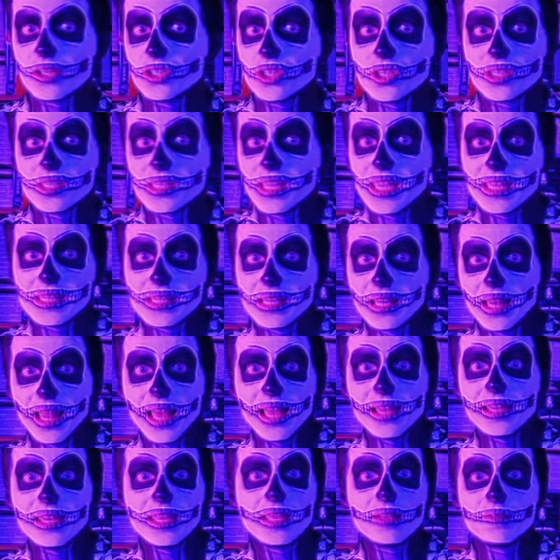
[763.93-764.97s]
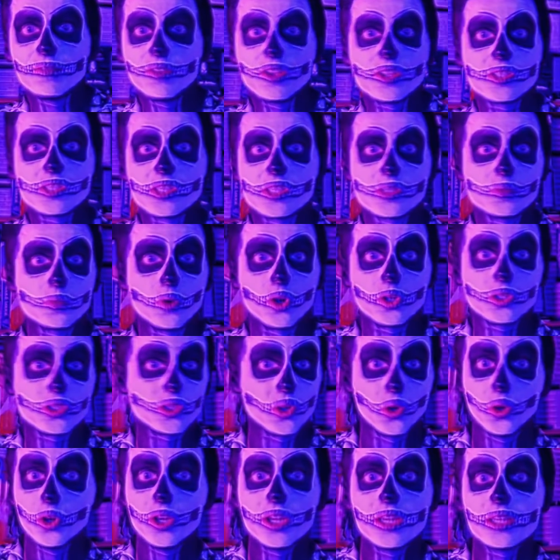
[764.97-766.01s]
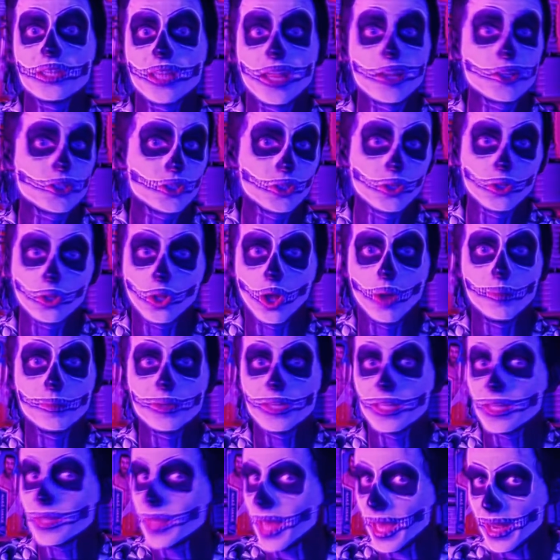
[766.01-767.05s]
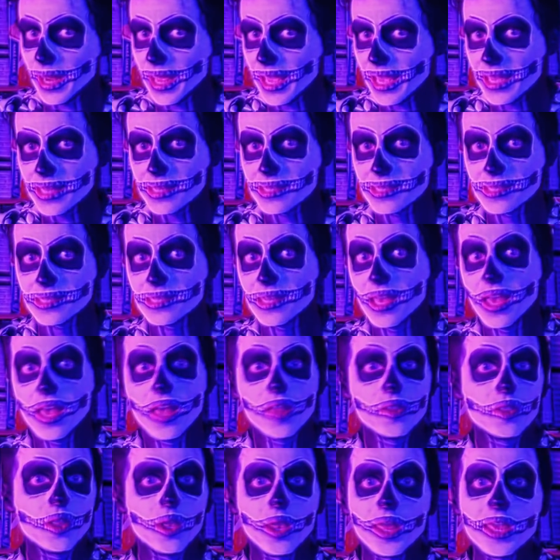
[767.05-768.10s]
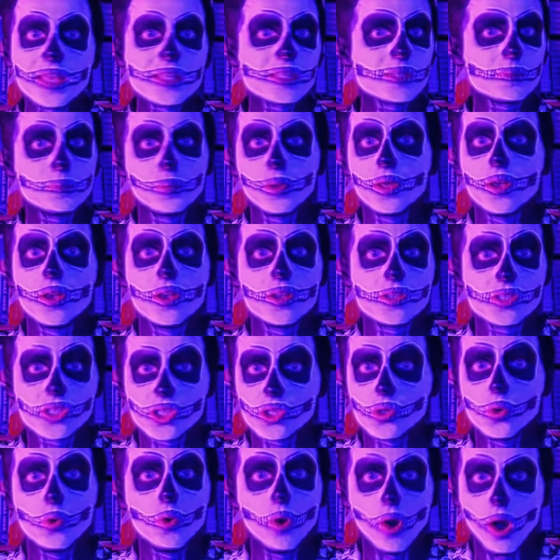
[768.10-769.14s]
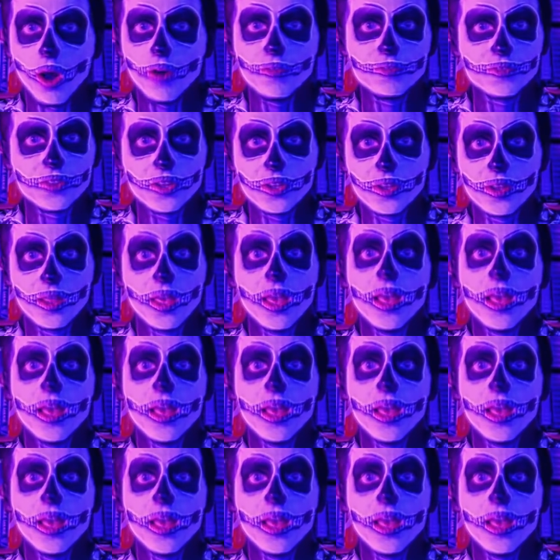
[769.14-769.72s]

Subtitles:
just isn't landing versus what's unintentional comedy that is. The lines blur so often.